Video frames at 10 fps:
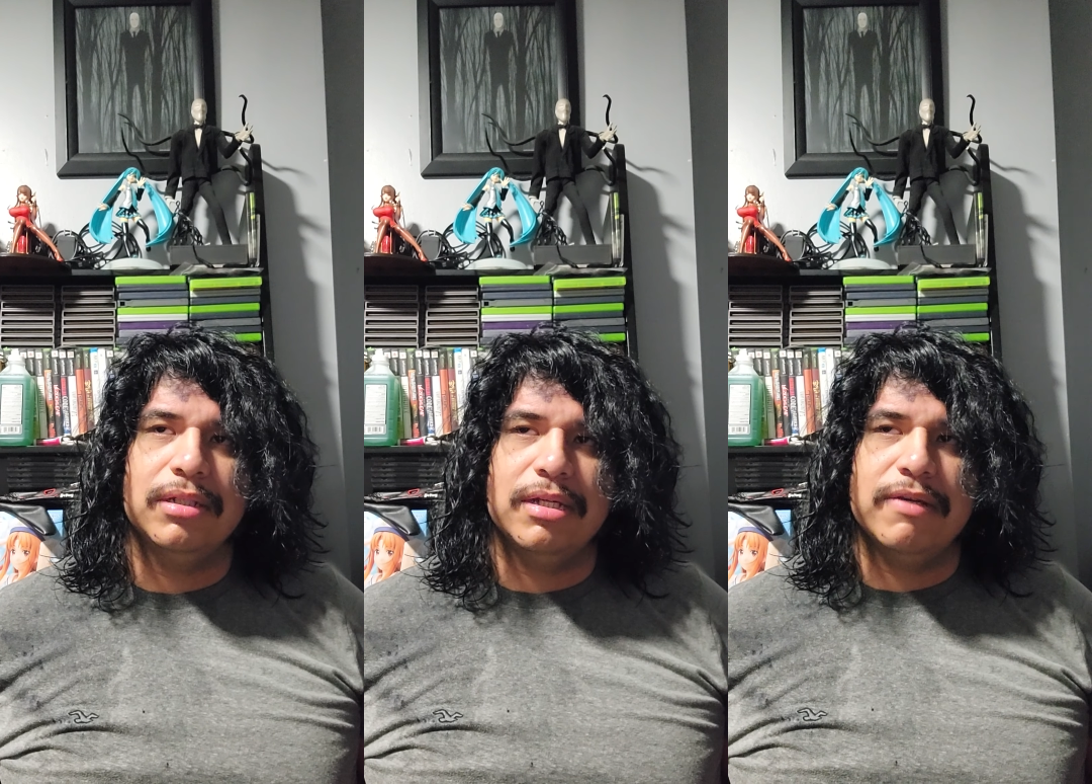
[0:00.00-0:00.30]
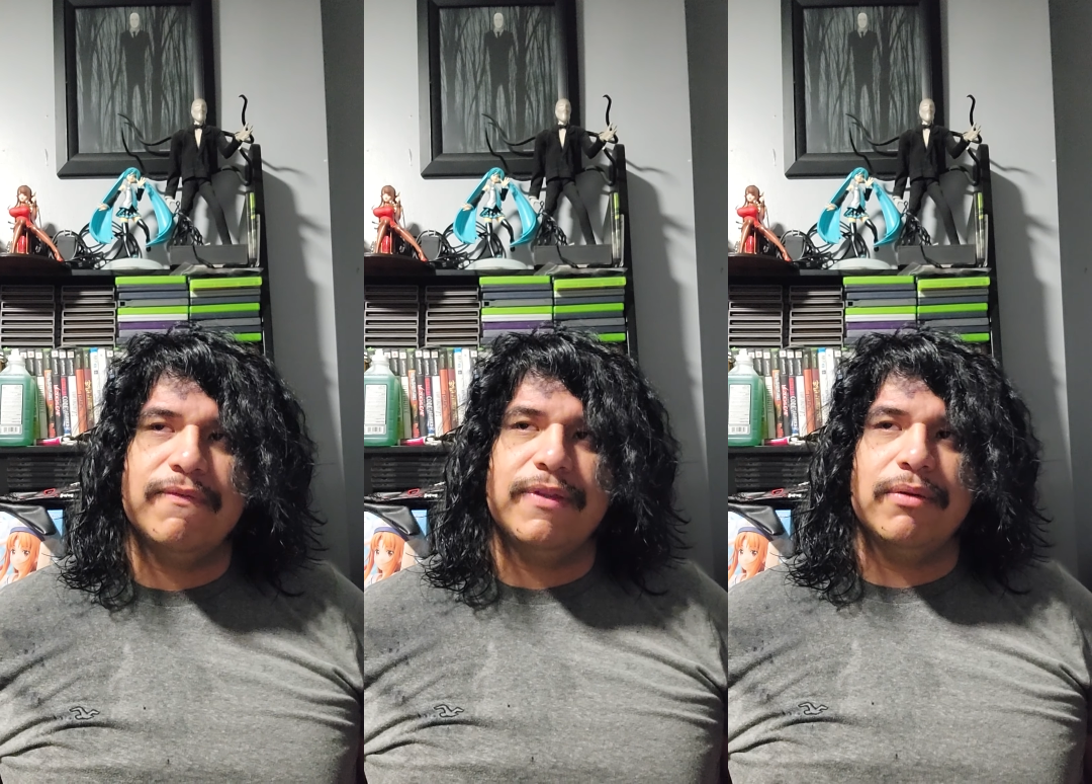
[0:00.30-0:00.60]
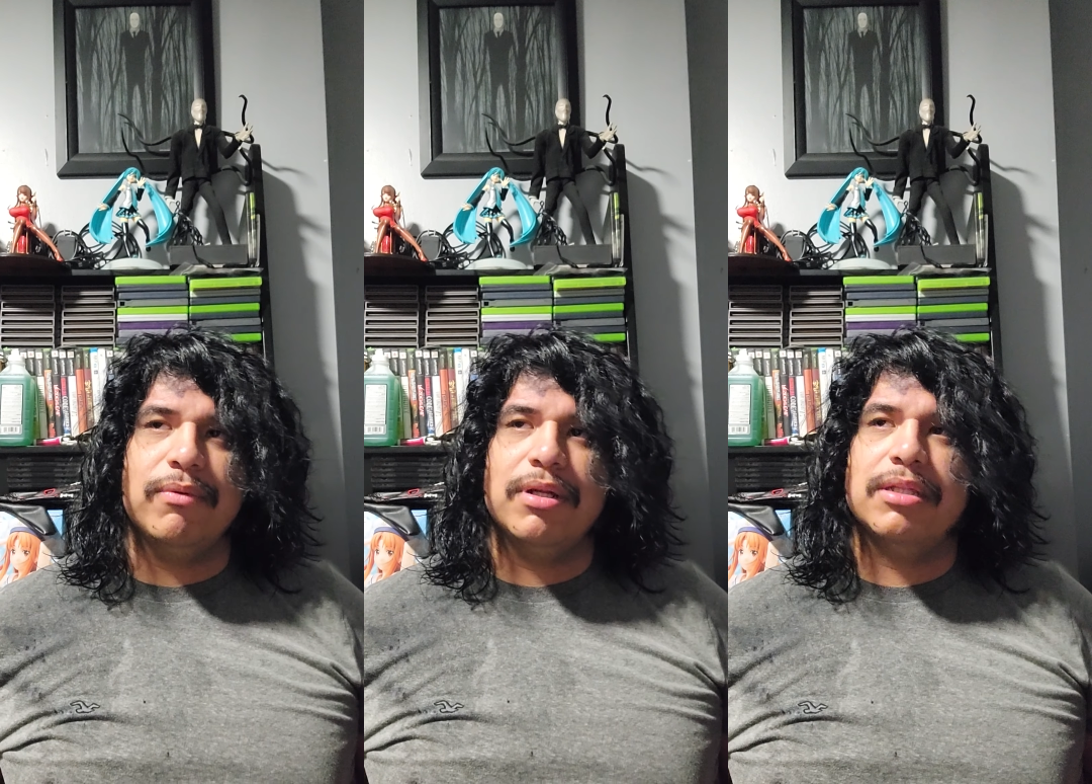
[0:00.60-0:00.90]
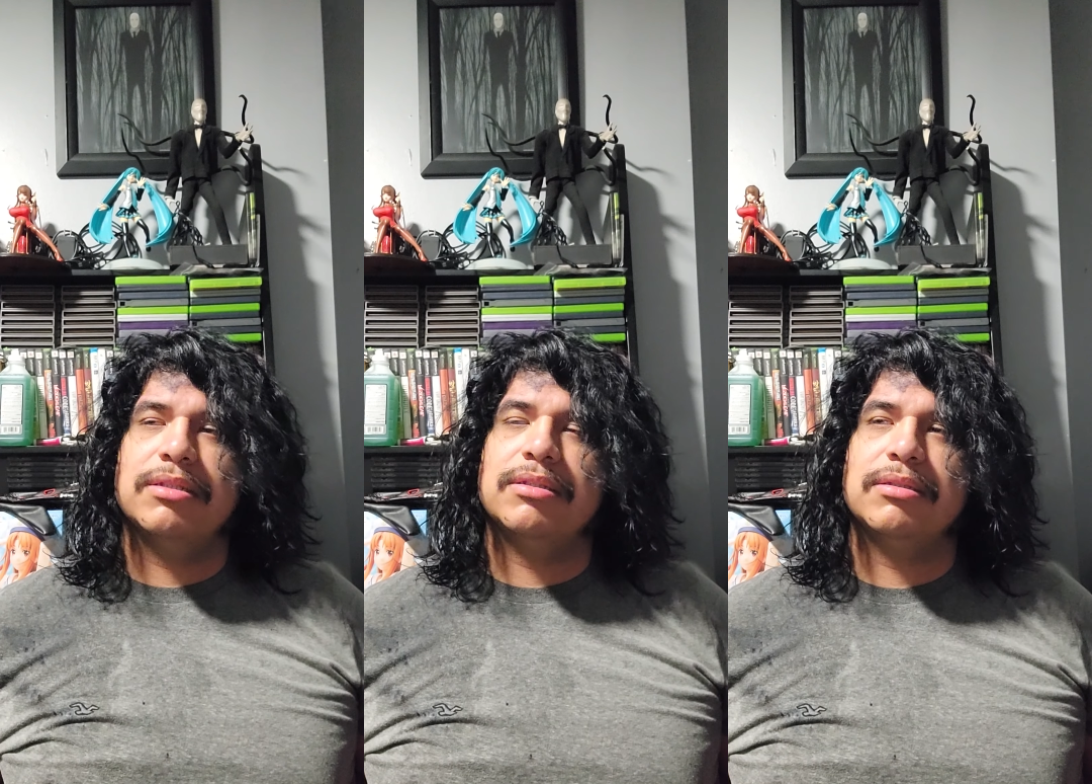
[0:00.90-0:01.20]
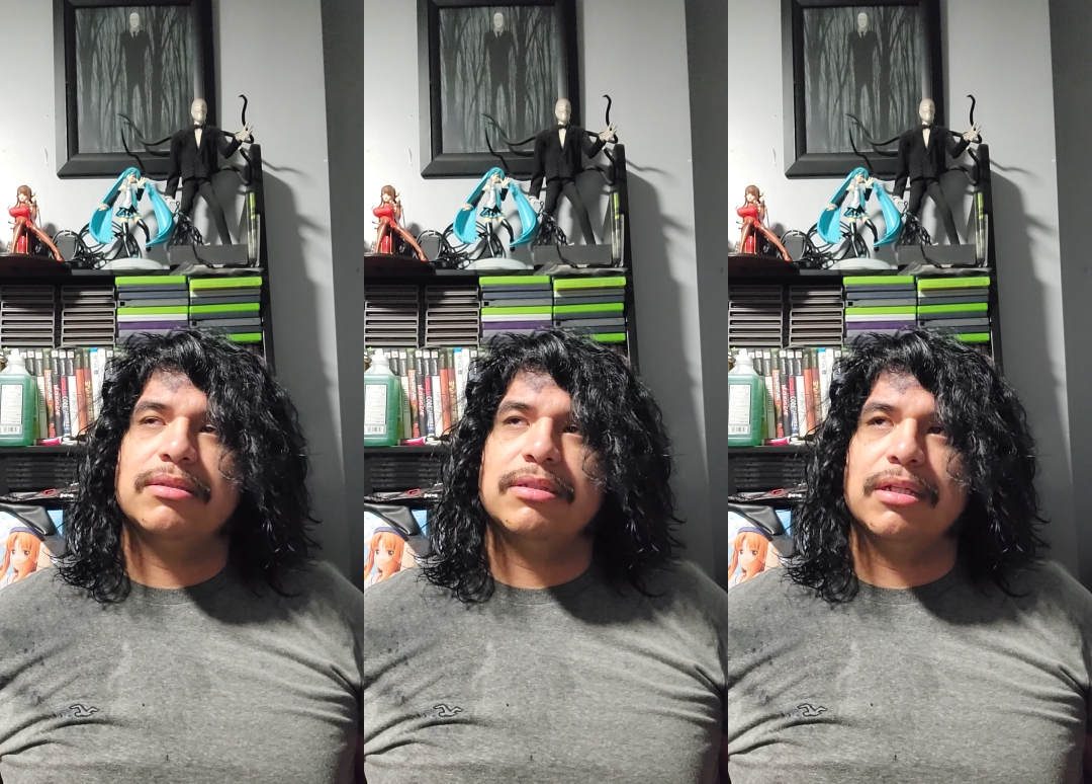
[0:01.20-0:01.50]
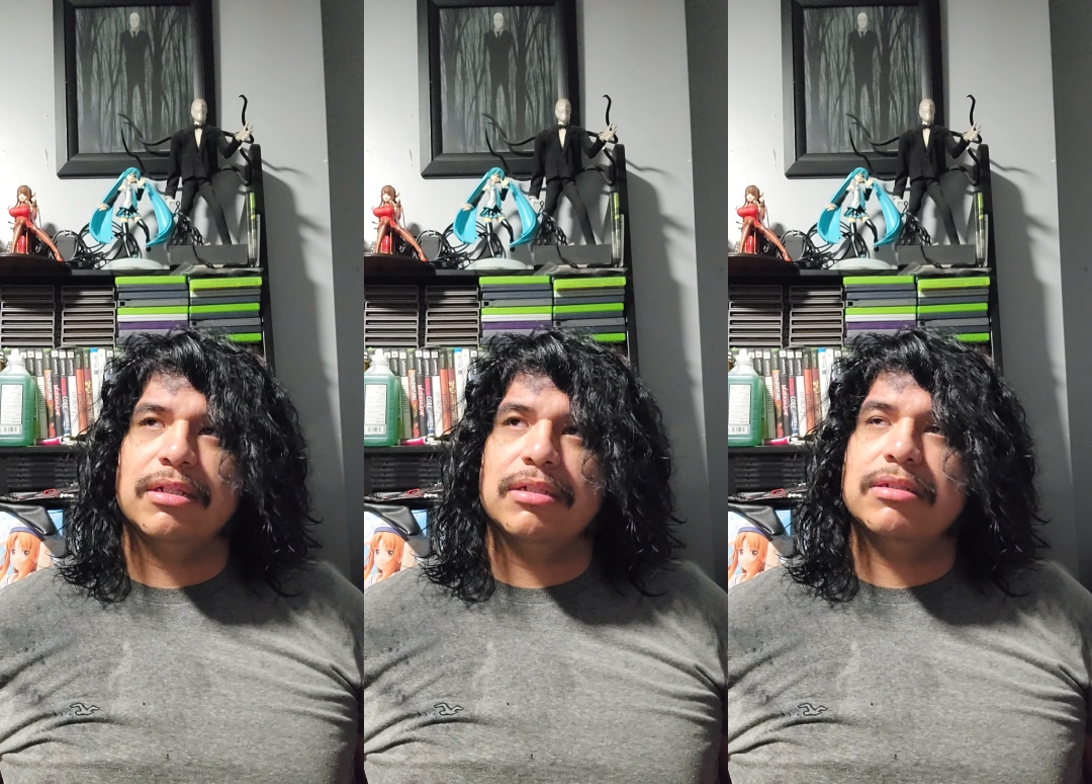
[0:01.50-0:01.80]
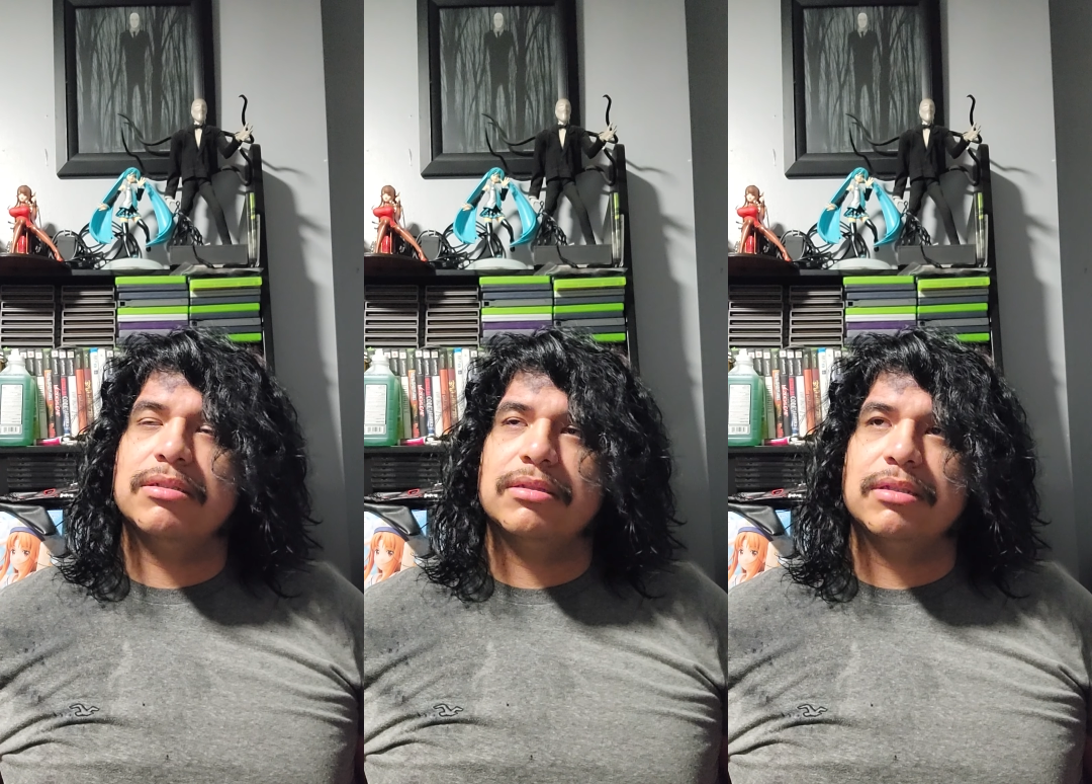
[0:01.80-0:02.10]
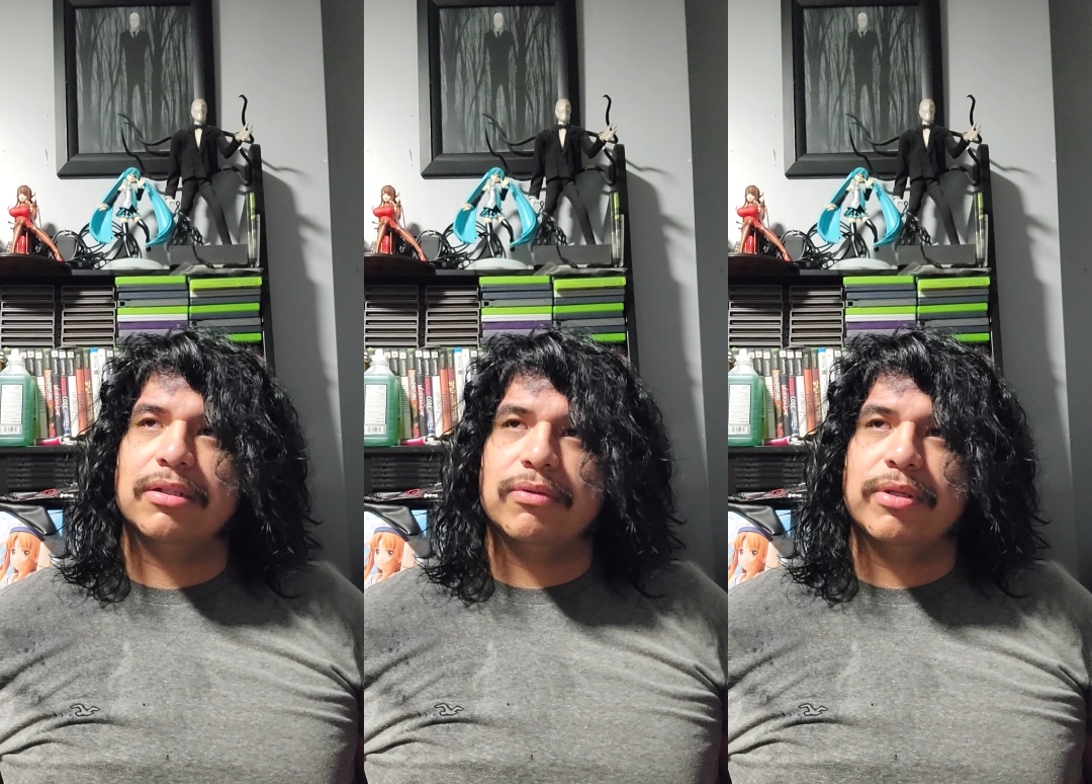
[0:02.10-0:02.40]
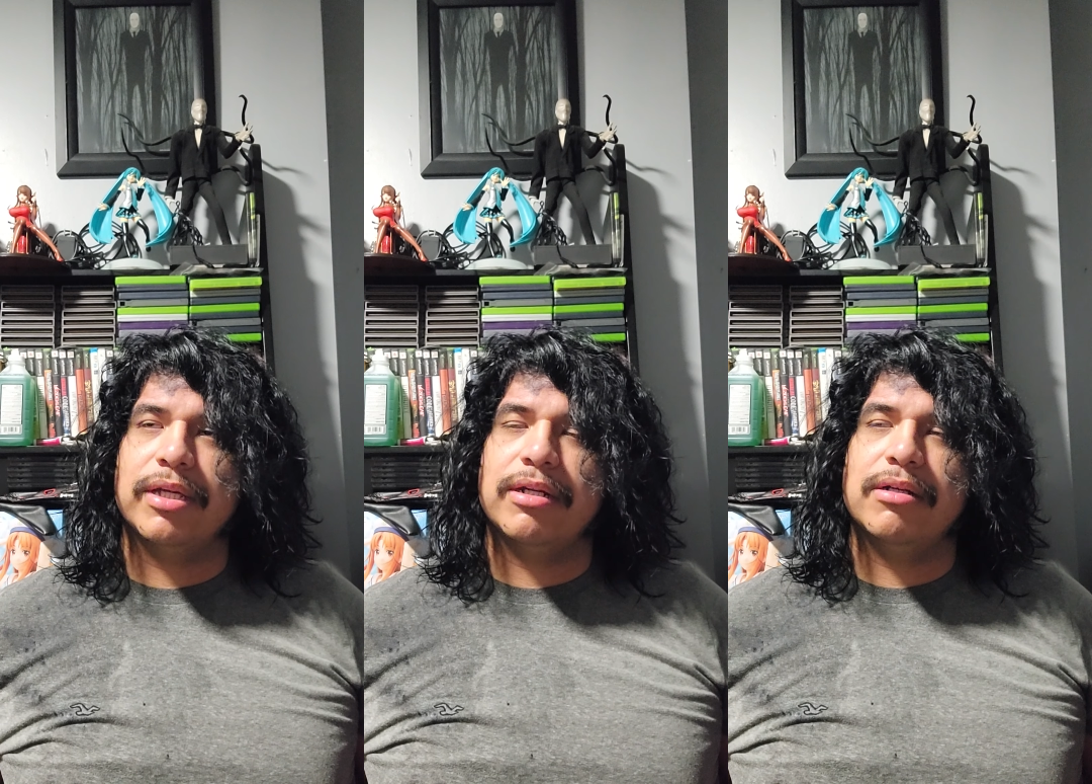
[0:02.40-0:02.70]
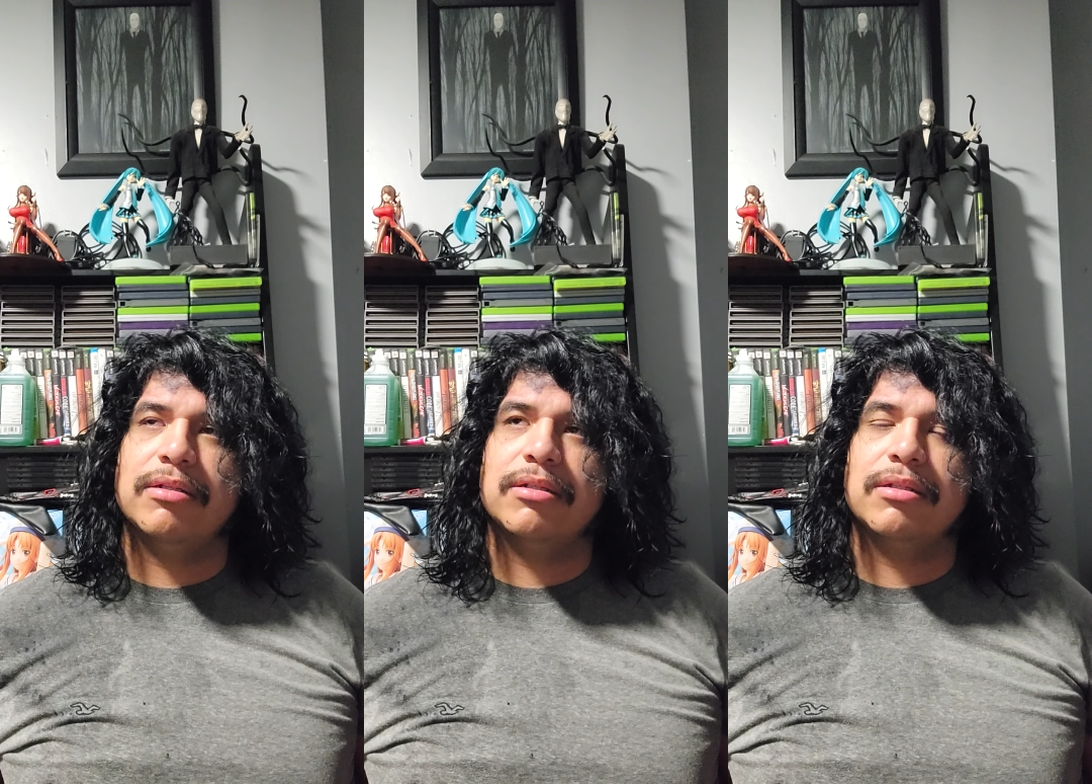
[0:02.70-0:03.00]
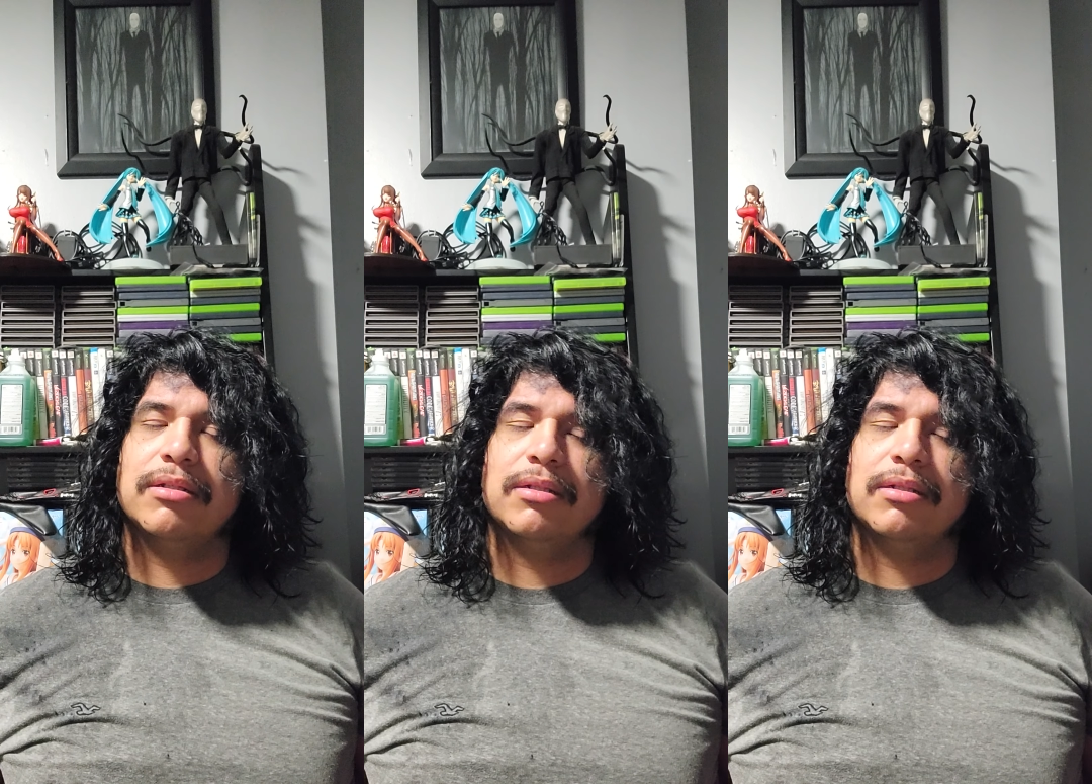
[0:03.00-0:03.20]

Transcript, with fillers: if they want to tell us the creators